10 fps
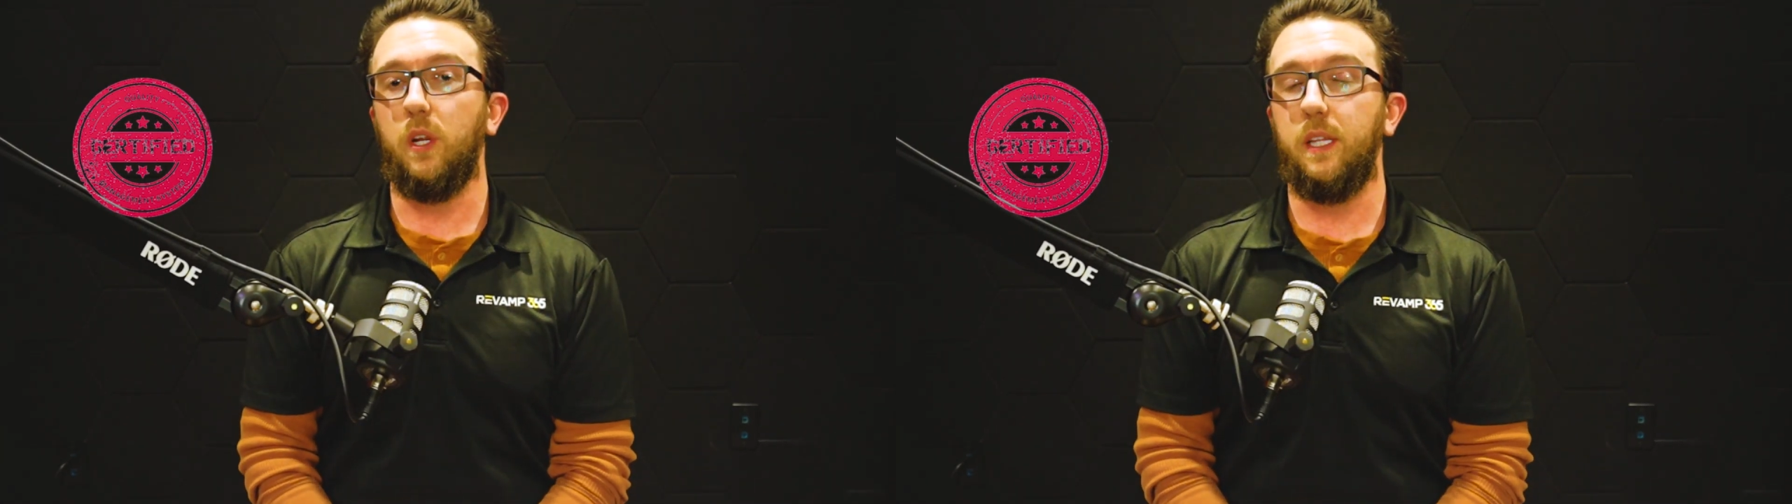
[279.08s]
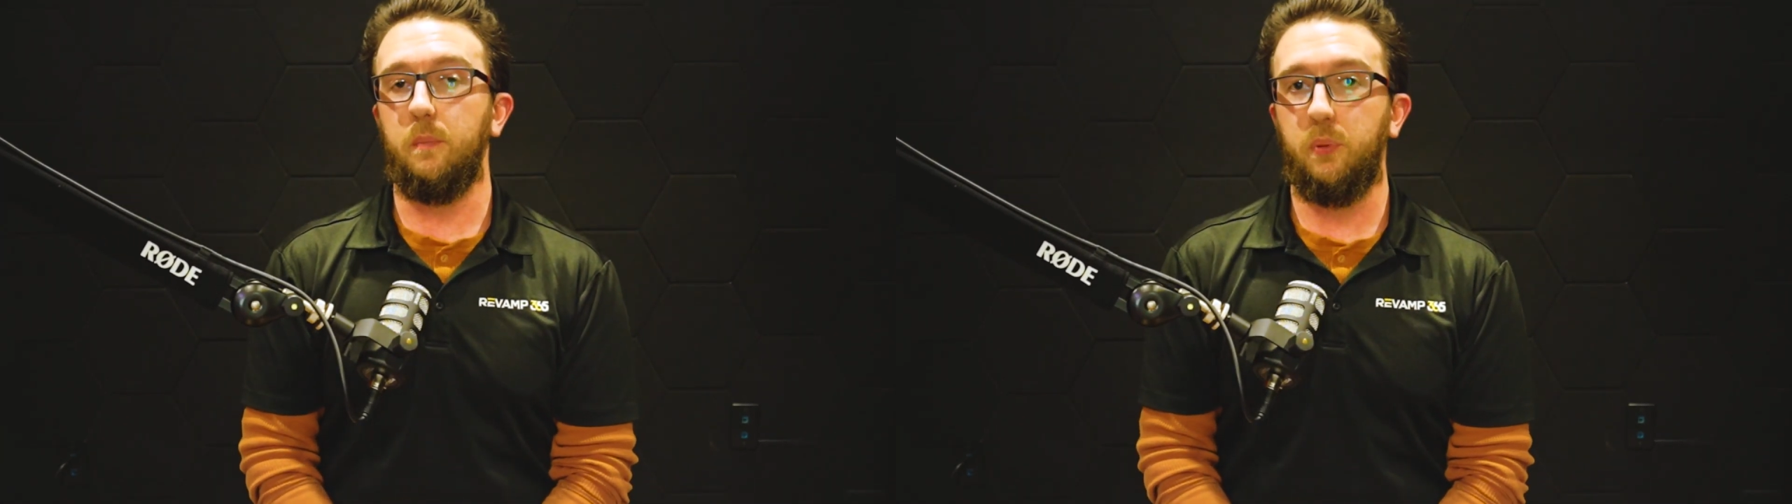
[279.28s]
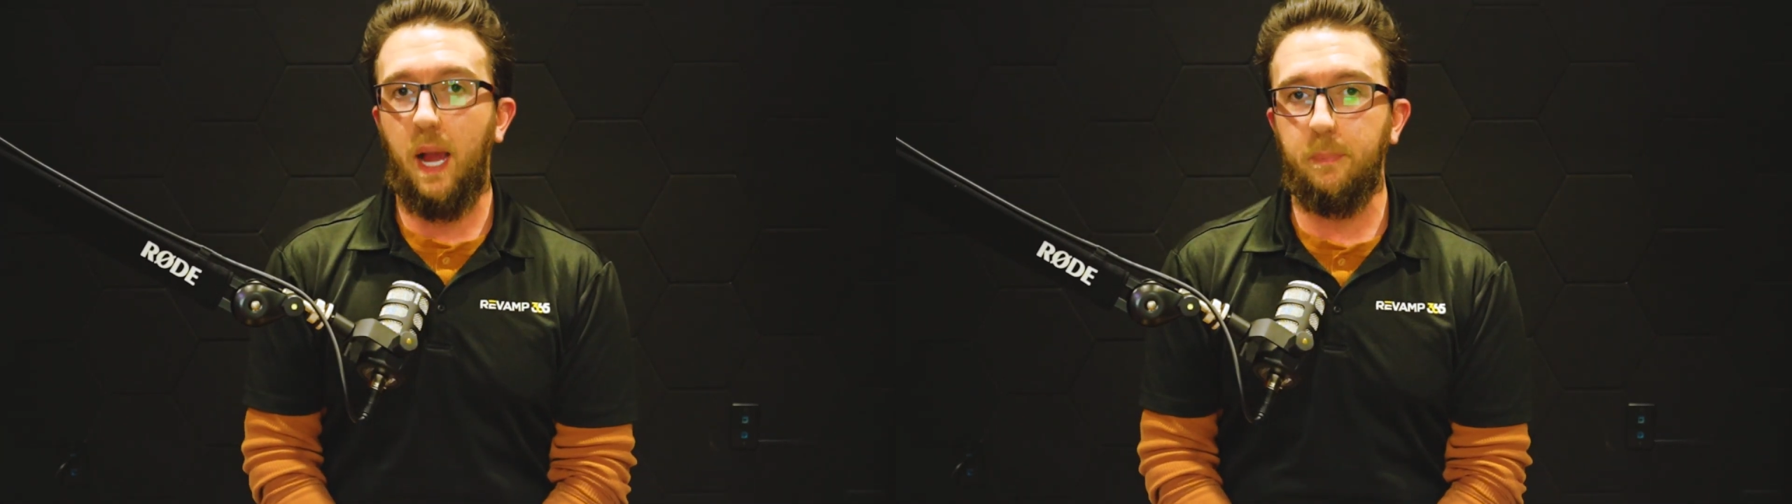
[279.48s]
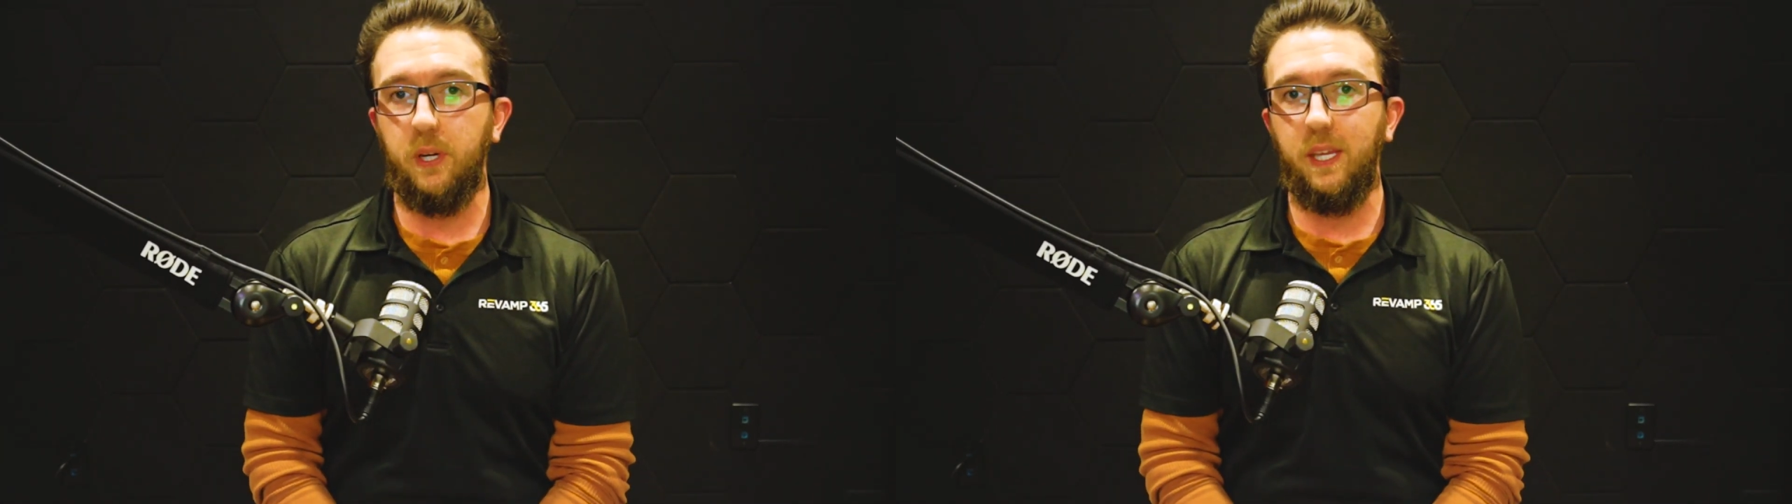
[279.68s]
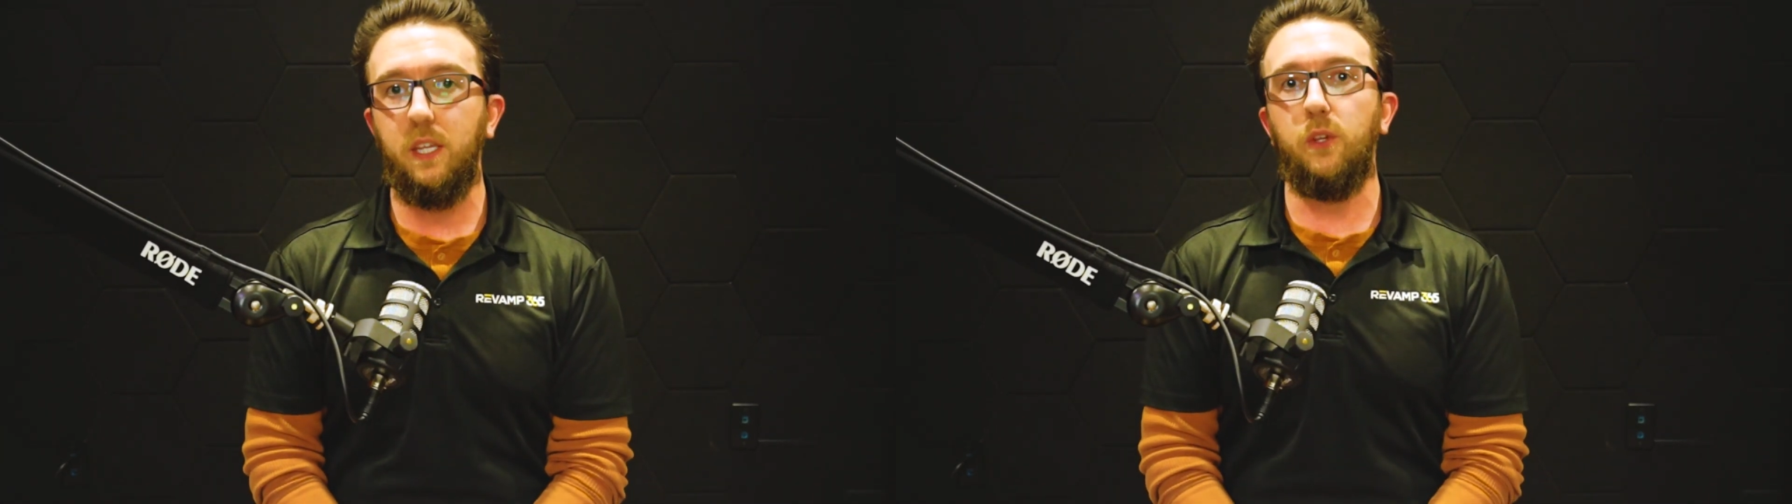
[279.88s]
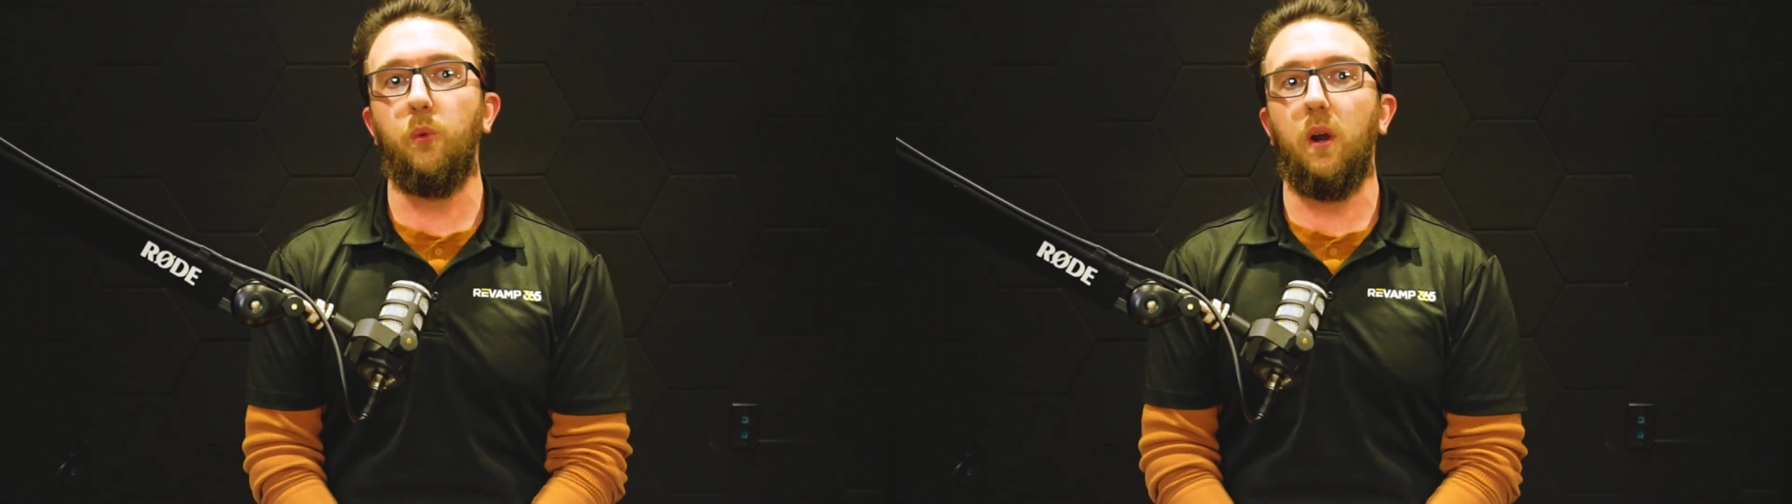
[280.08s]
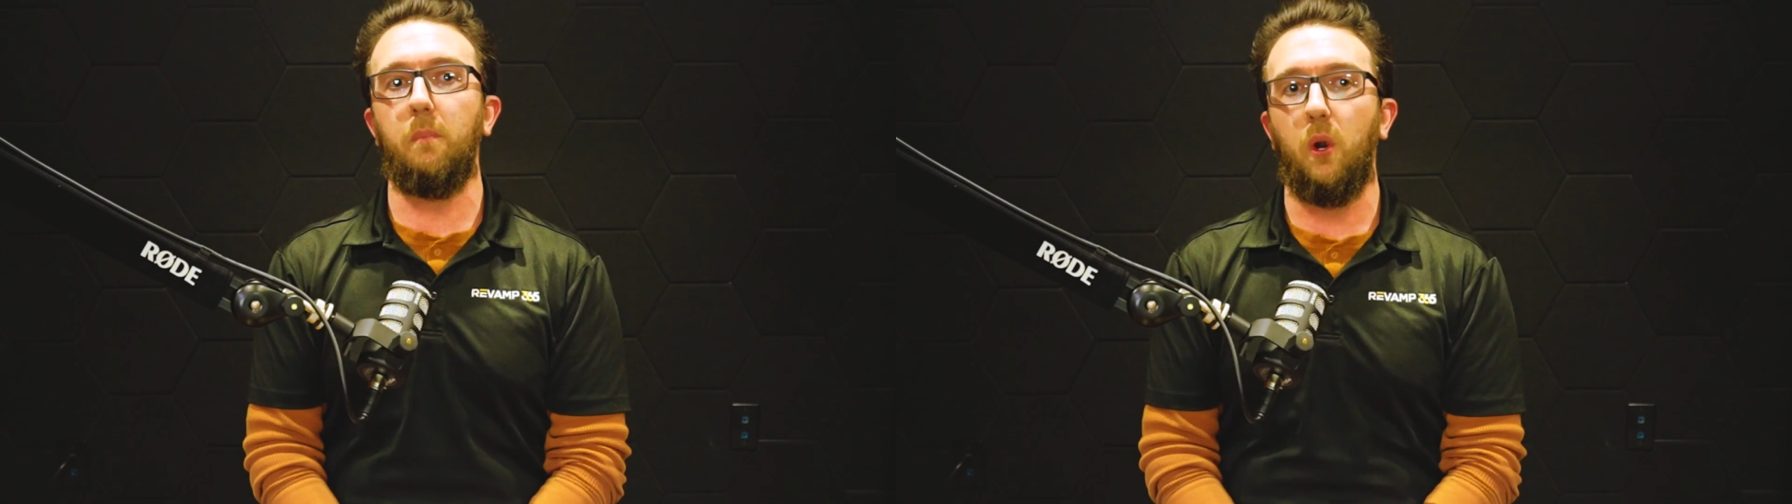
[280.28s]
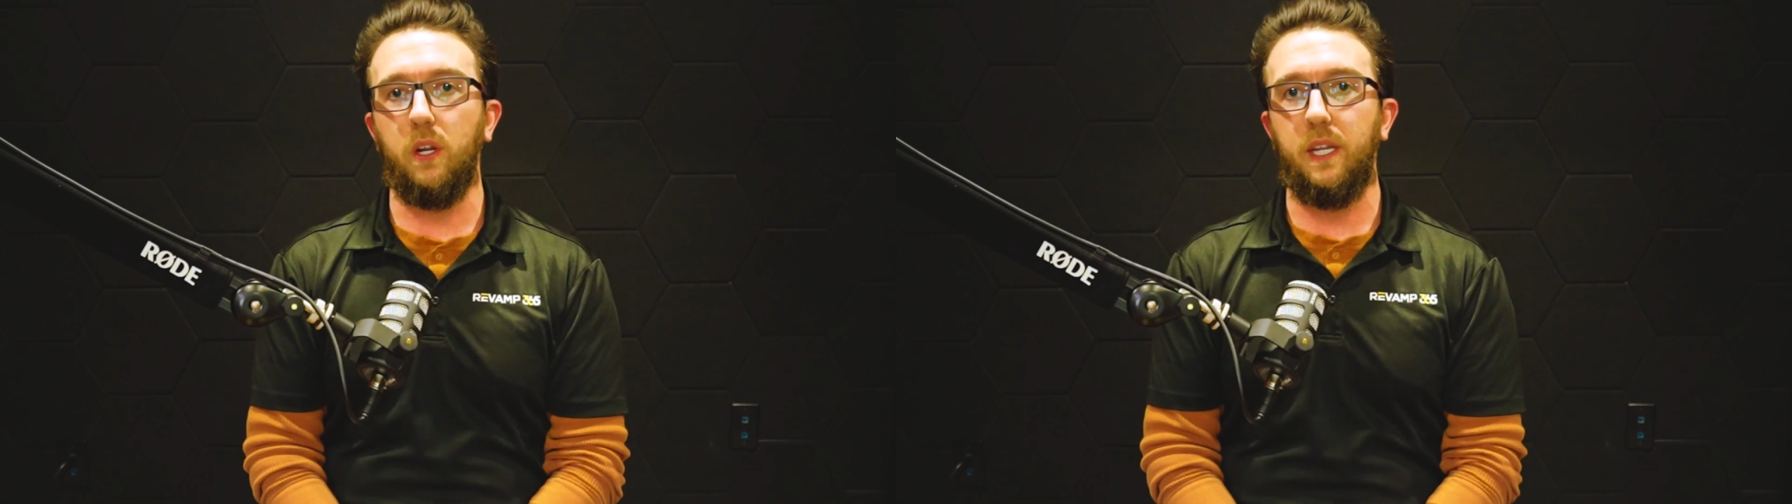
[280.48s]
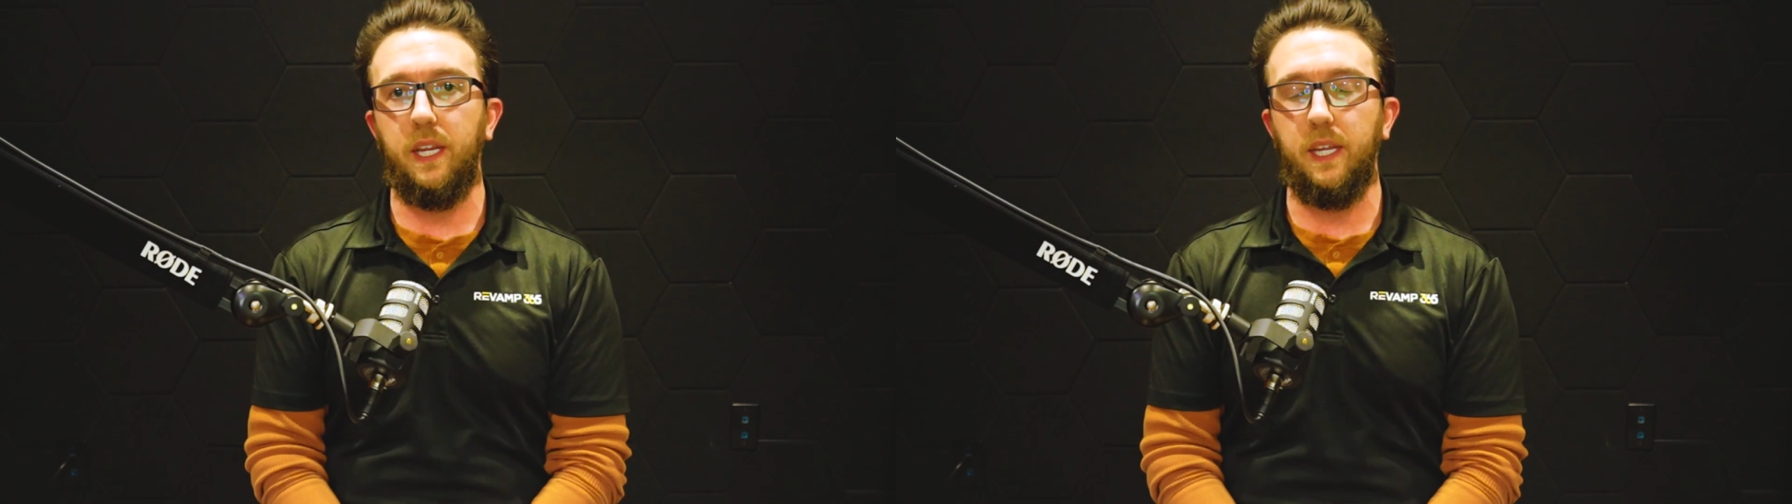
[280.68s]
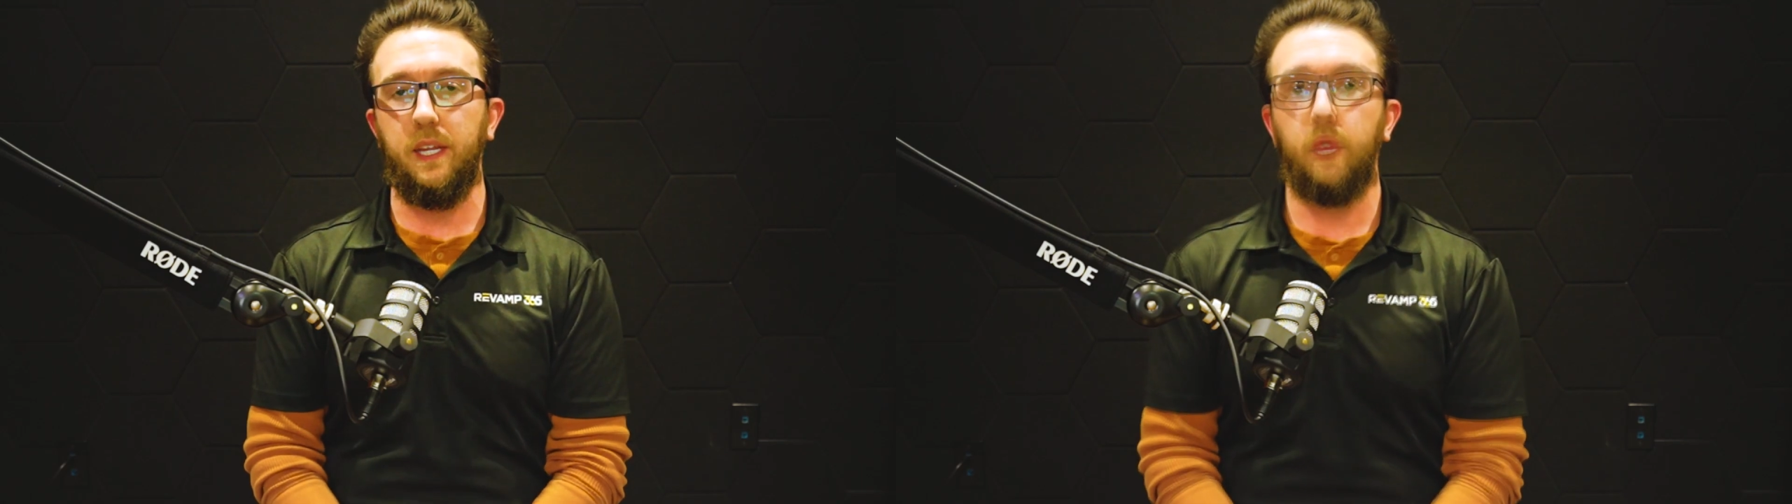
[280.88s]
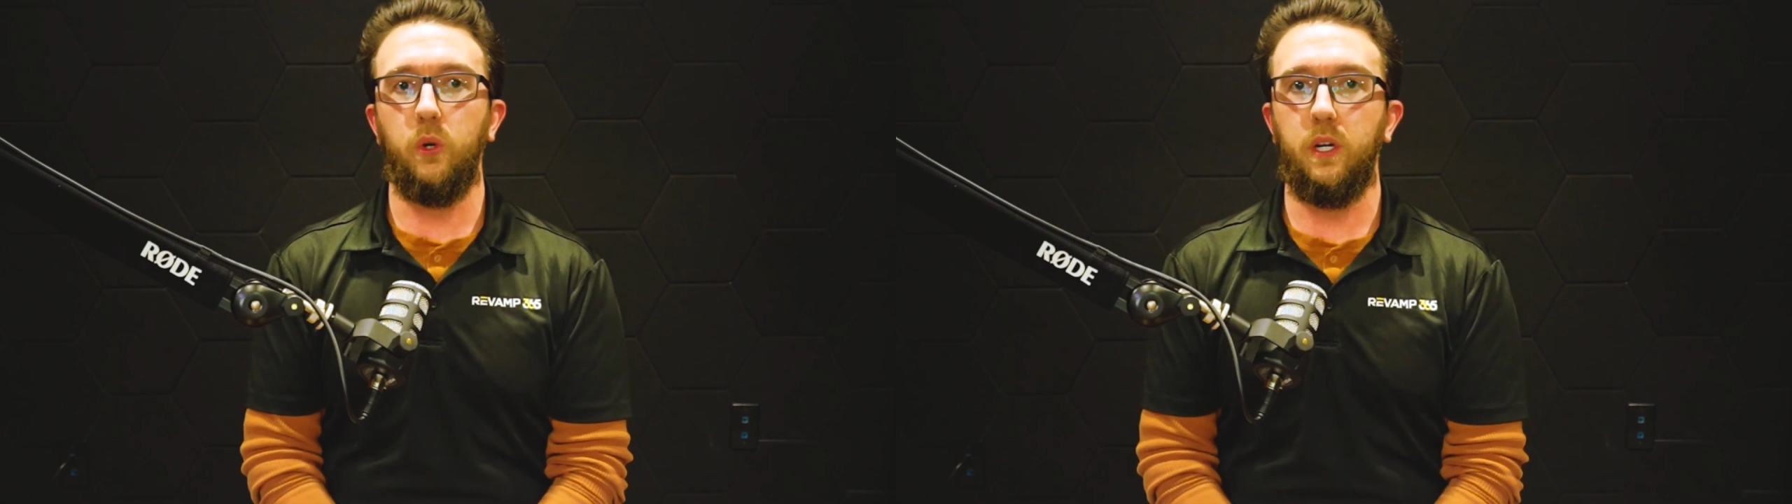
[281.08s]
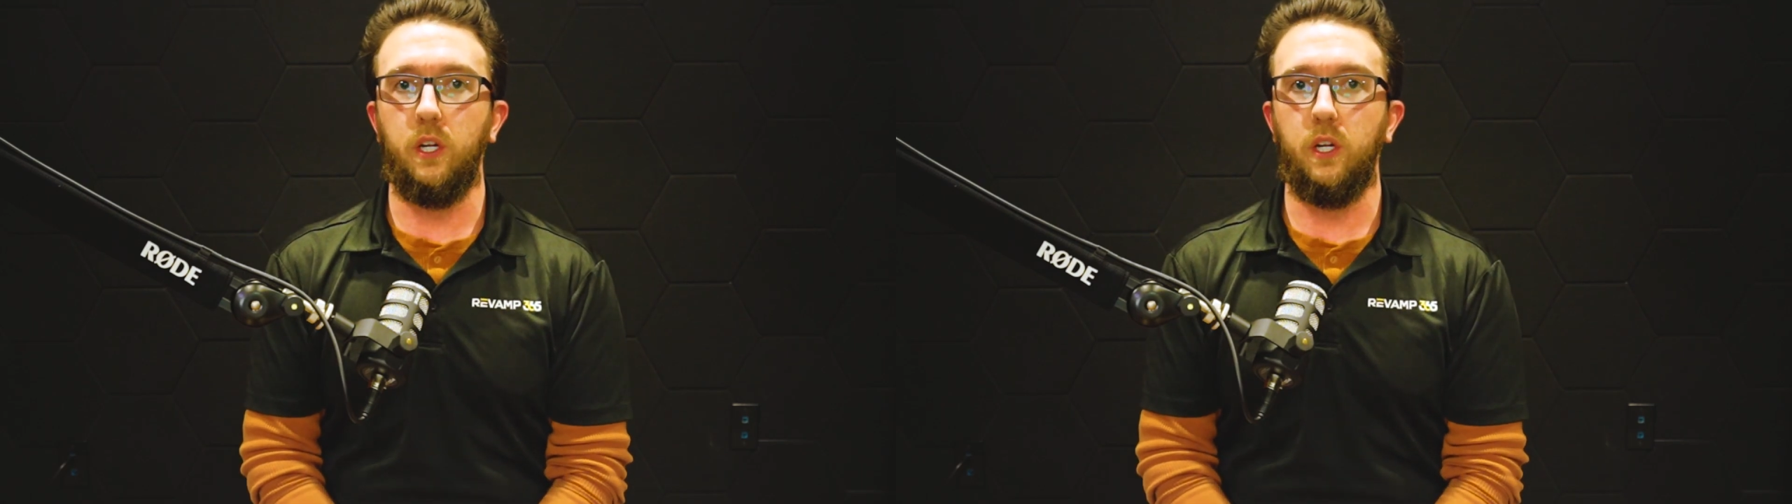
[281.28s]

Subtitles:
market the property. You are marketing your